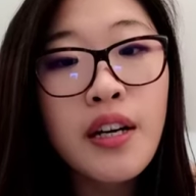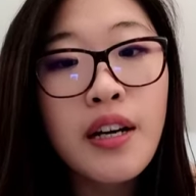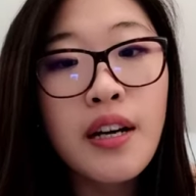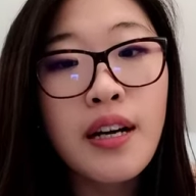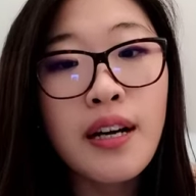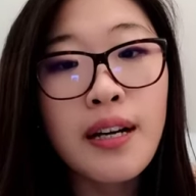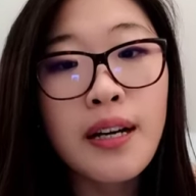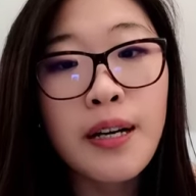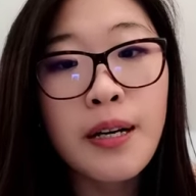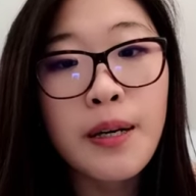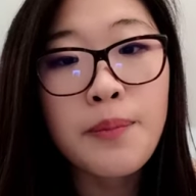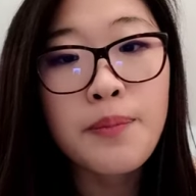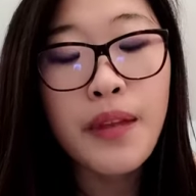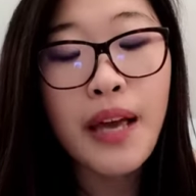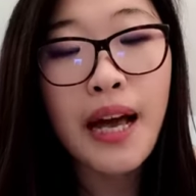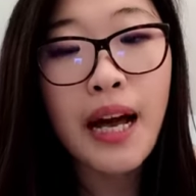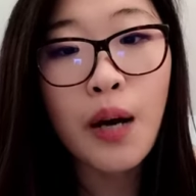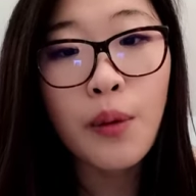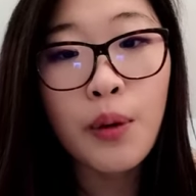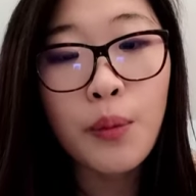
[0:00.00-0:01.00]

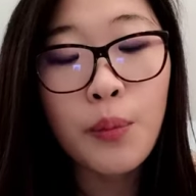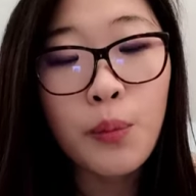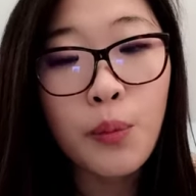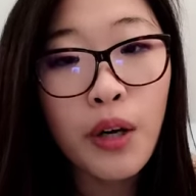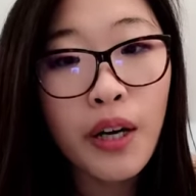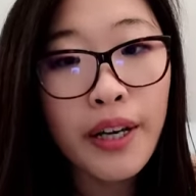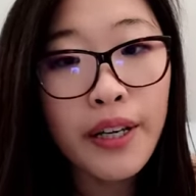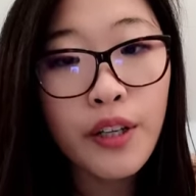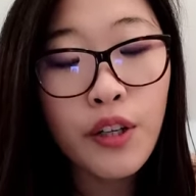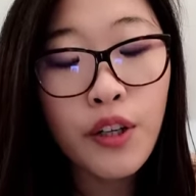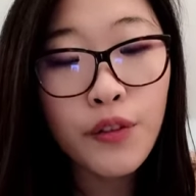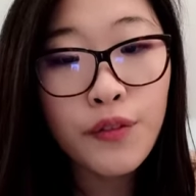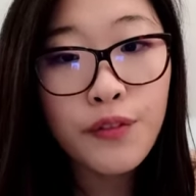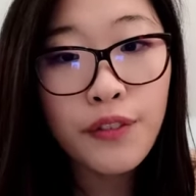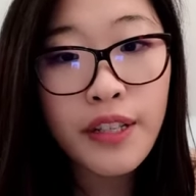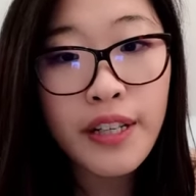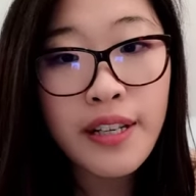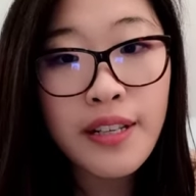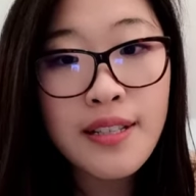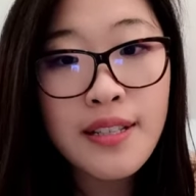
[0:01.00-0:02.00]
how and why
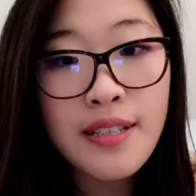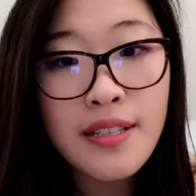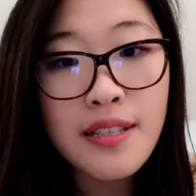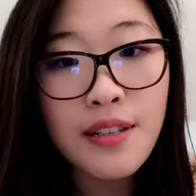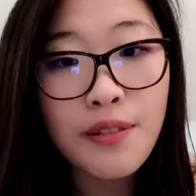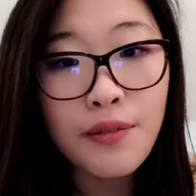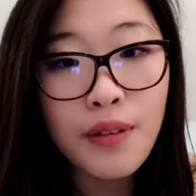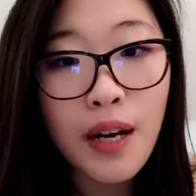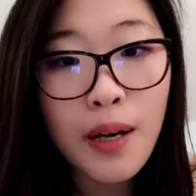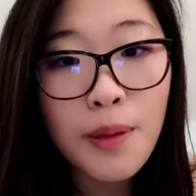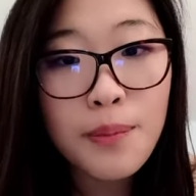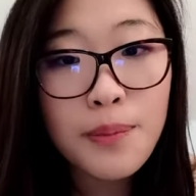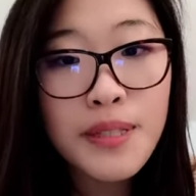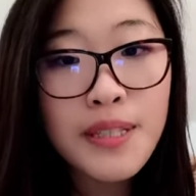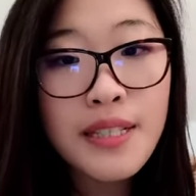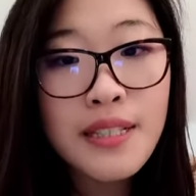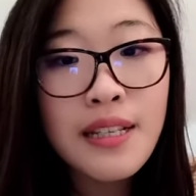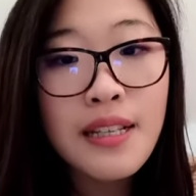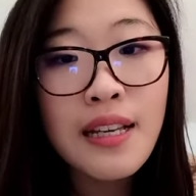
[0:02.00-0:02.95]
conflicts erupt,